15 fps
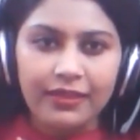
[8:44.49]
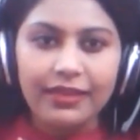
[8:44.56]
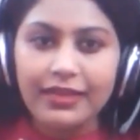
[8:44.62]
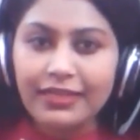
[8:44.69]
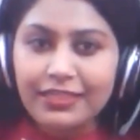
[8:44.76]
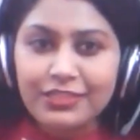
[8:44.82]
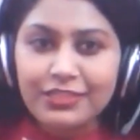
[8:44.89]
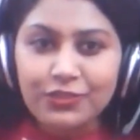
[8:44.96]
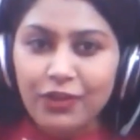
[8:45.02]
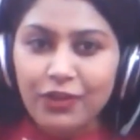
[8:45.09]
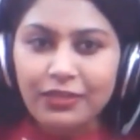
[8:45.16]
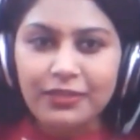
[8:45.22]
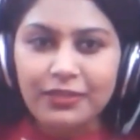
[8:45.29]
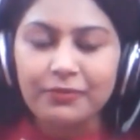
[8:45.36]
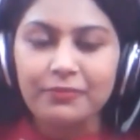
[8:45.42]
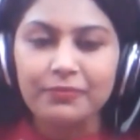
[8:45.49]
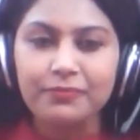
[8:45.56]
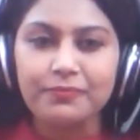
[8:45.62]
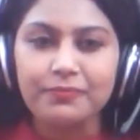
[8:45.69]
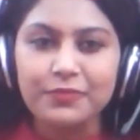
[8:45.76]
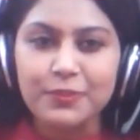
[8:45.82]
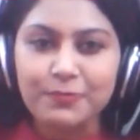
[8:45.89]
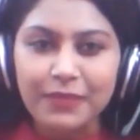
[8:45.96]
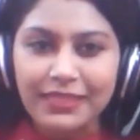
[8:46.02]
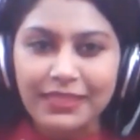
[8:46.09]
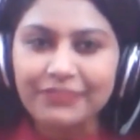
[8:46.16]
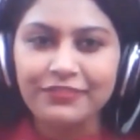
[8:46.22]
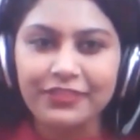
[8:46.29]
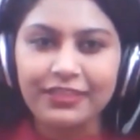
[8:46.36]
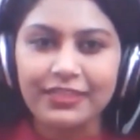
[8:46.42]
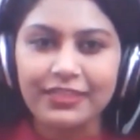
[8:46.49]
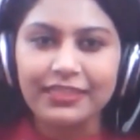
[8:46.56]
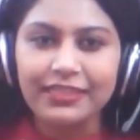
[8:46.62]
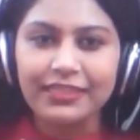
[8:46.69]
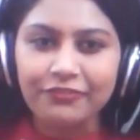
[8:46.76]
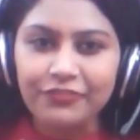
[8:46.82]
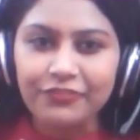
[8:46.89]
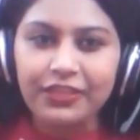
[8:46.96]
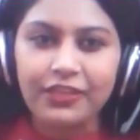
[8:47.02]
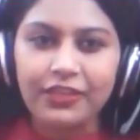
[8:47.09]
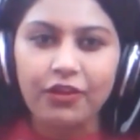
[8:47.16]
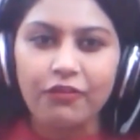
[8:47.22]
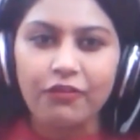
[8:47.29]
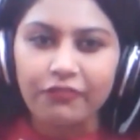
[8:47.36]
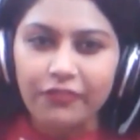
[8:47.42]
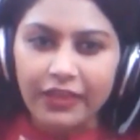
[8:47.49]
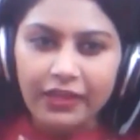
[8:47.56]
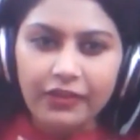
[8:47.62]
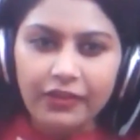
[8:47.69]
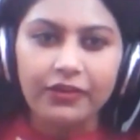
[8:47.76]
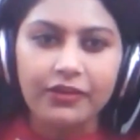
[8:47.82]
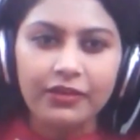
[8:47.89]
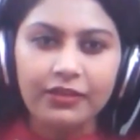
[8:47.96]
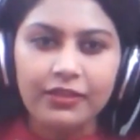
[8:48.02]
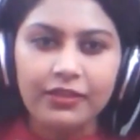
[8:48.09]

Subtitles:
It is not specifically the fear of failure.